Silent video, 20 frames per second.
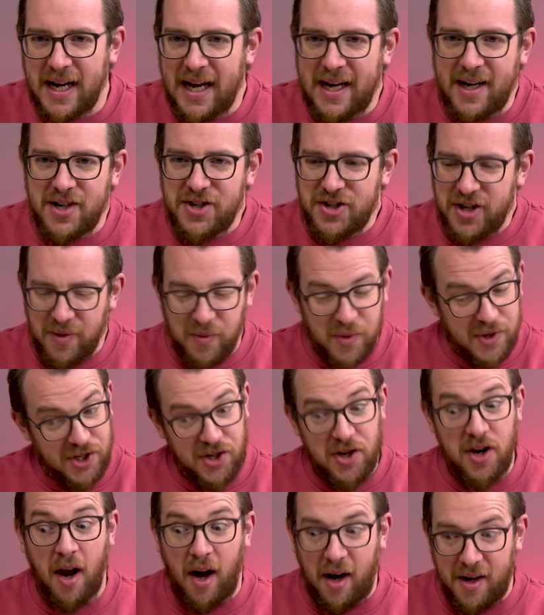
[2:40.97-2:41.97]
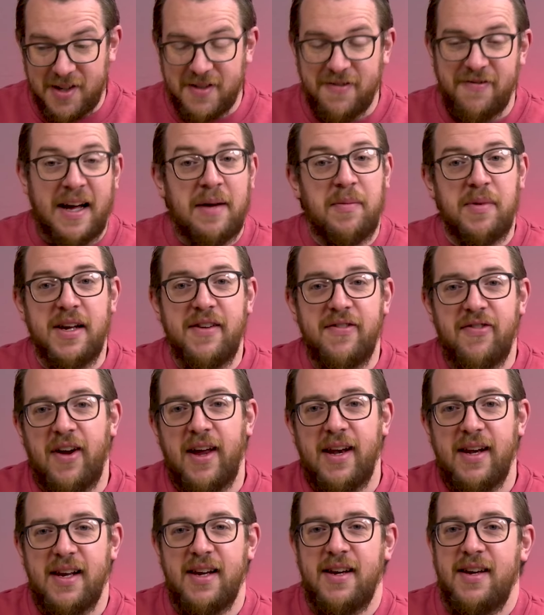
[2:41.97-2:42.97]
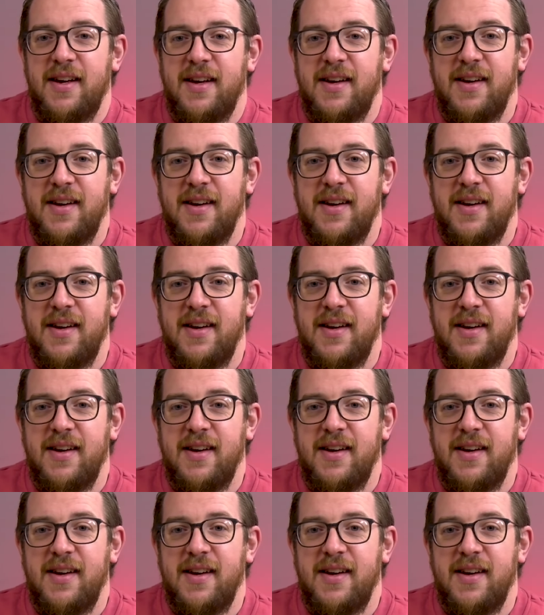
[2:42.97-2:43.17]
energy was not family friendly.